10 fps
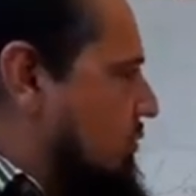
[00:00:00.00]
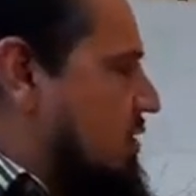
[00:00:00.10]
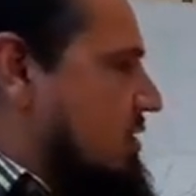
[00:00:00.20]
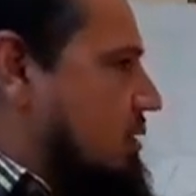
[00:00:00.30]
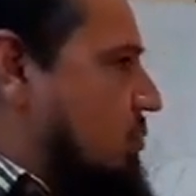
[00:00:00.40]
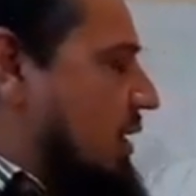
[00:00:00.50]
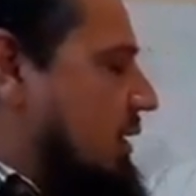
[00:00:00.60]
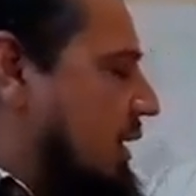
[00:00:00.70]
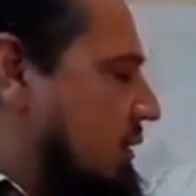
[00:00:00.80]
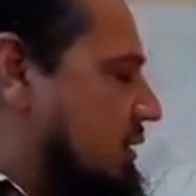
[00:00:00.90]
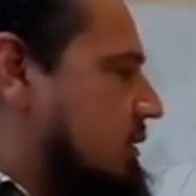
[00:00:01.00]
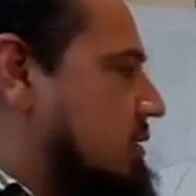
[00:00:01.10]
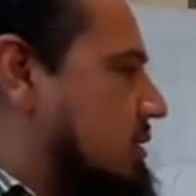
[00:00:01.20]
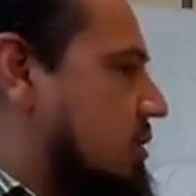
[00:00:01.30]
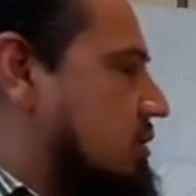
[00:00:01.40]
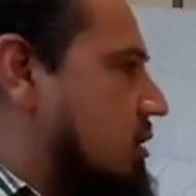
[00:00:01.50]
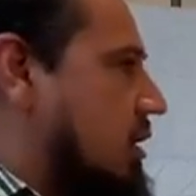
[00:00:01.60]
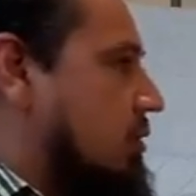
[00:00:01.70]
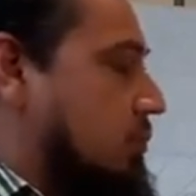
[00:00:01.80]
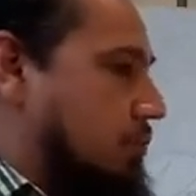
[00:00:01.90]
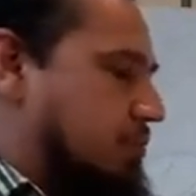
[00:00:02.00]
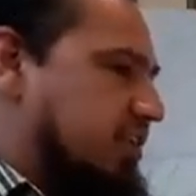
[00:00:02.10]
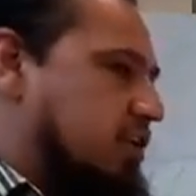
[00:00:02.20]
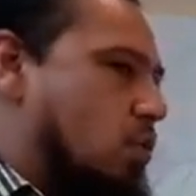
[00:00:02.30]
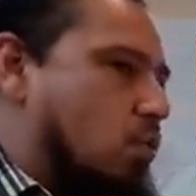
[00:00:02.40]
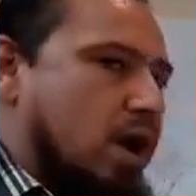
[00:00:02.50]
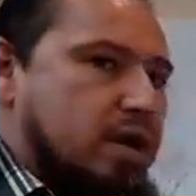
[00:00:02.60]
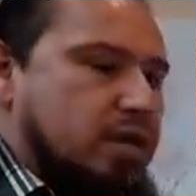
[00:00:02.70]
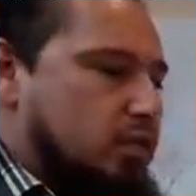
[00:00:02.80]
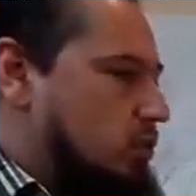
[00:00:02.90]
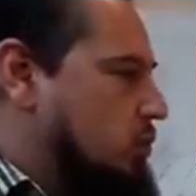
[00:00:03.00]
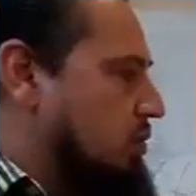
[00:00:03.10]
you didn't really get this, there's a video 1 and 2.